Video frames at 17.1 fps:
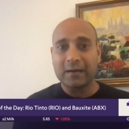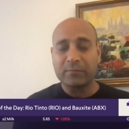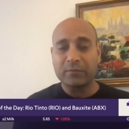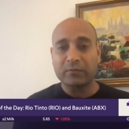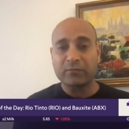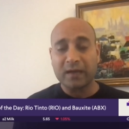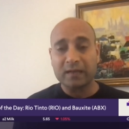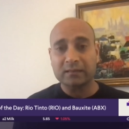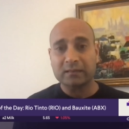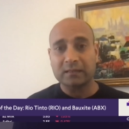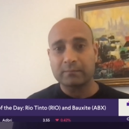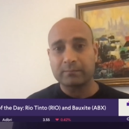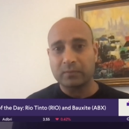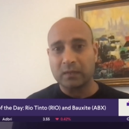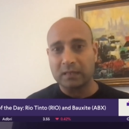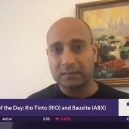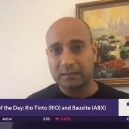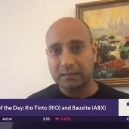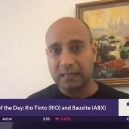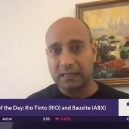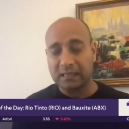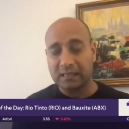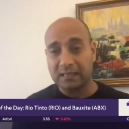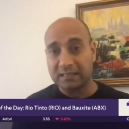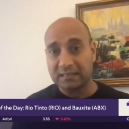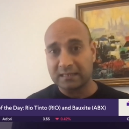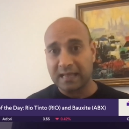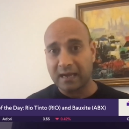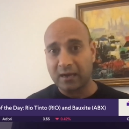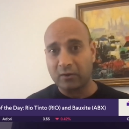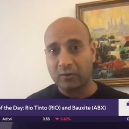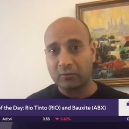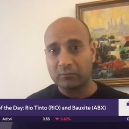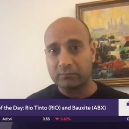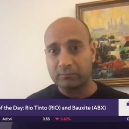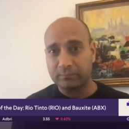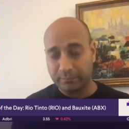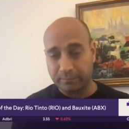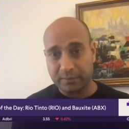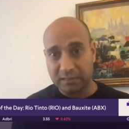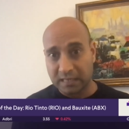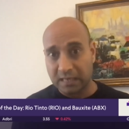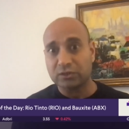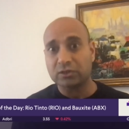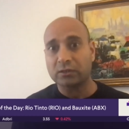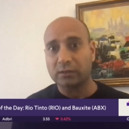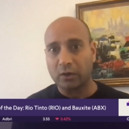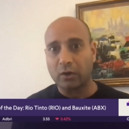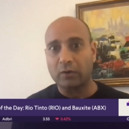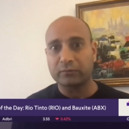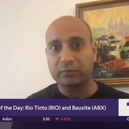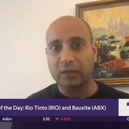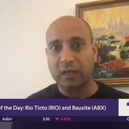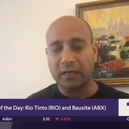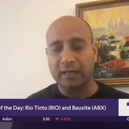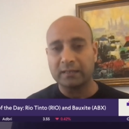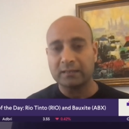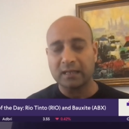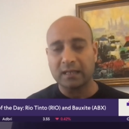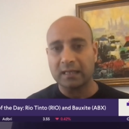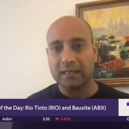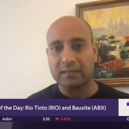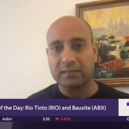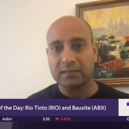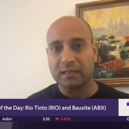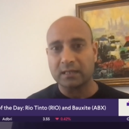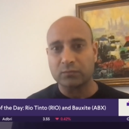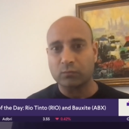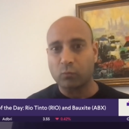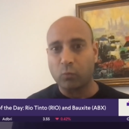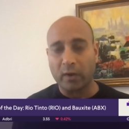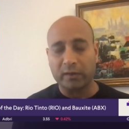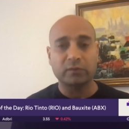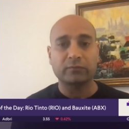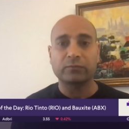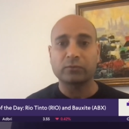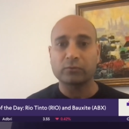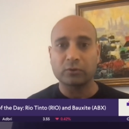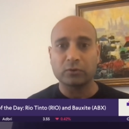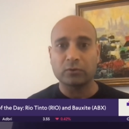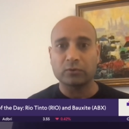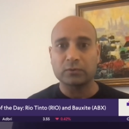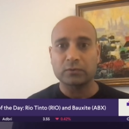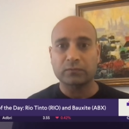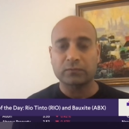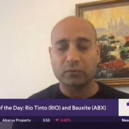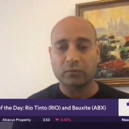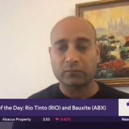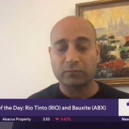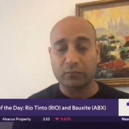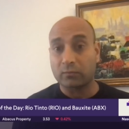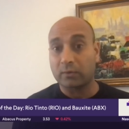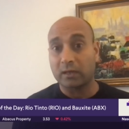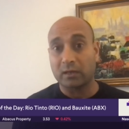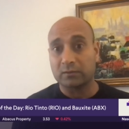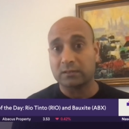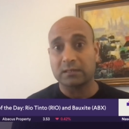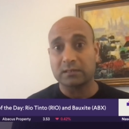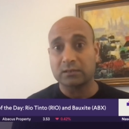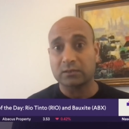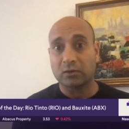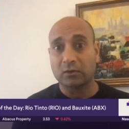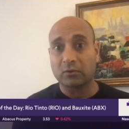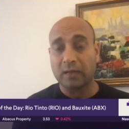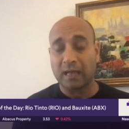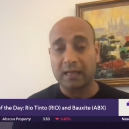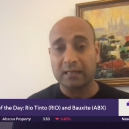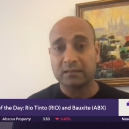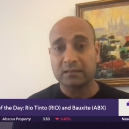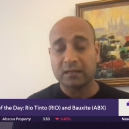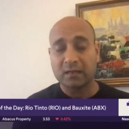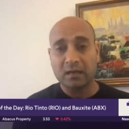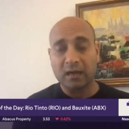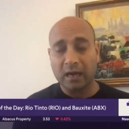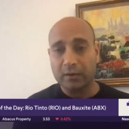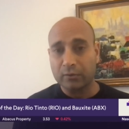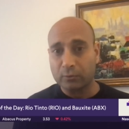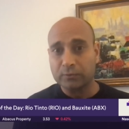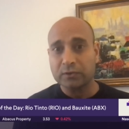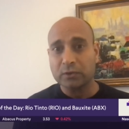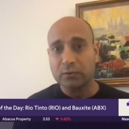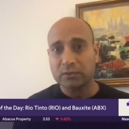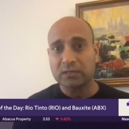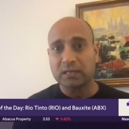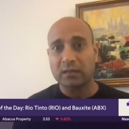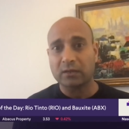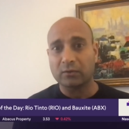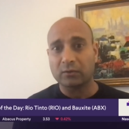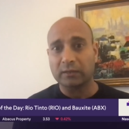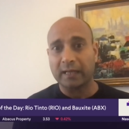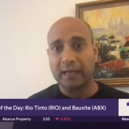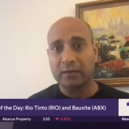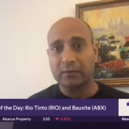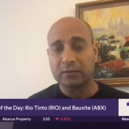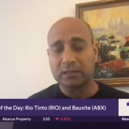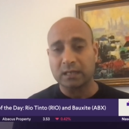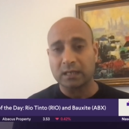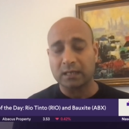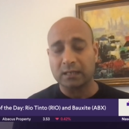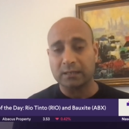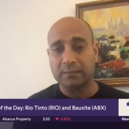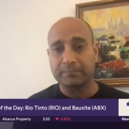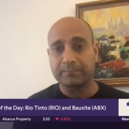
The fact that Guinea is now potentially offline is wonderful news for Rio Tinto. And I'd also single out